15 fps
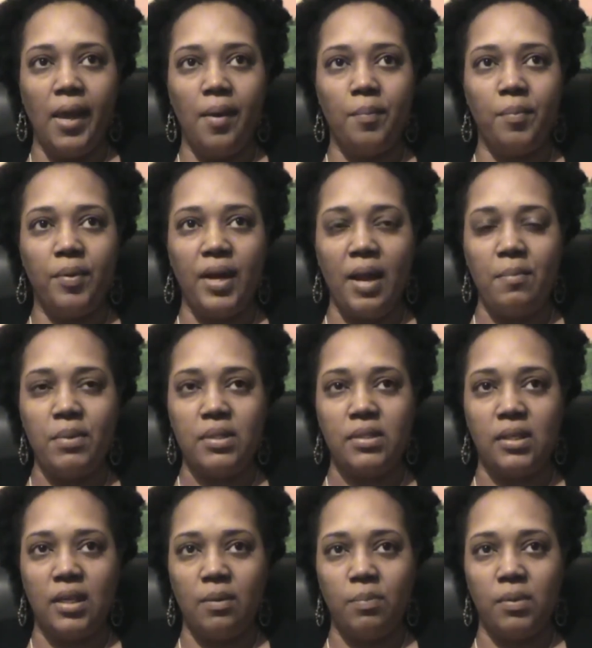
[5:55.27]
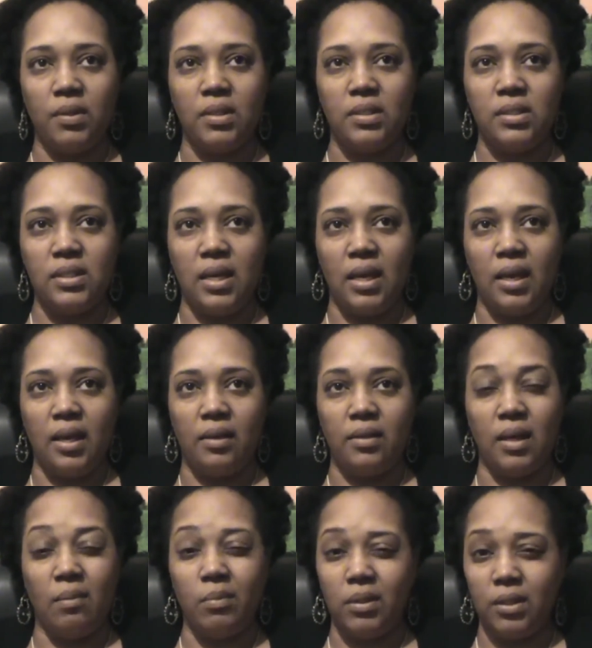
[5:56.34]
Prime example is that
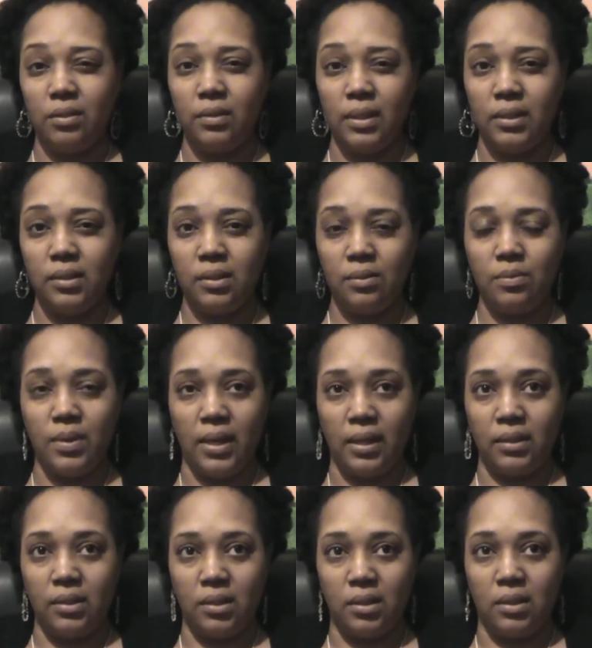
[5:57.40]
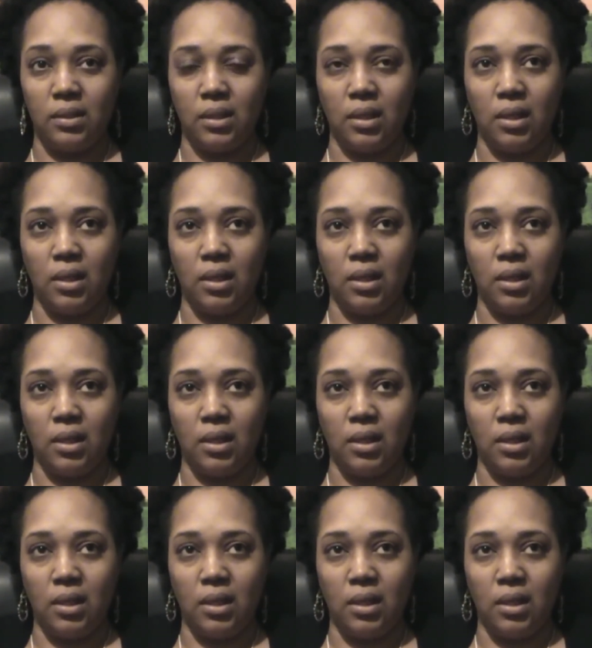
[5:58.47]
I'm a little under the weather